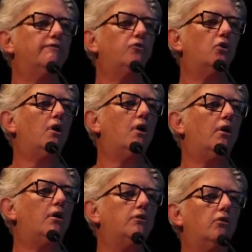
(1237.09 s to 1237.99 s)
for
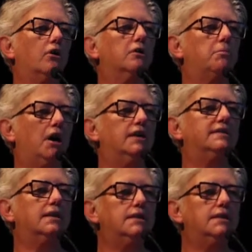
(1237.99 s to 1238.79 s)
owner-occupiers